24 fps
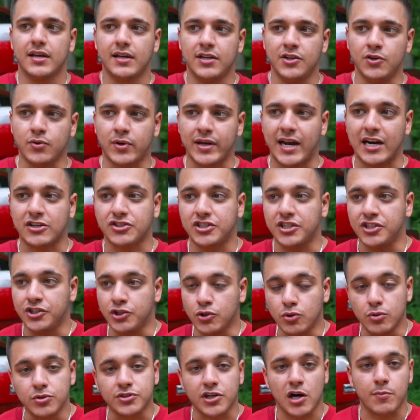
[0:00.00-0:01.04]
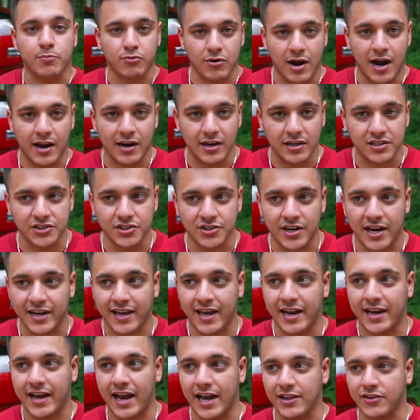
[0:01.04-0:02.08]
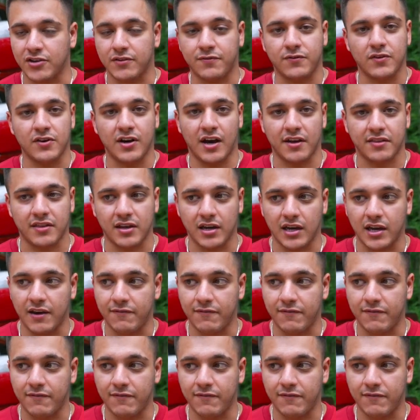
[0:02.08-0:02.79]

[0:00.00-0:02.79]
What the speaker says: You could actually use our products. You're not getting entered for nothing.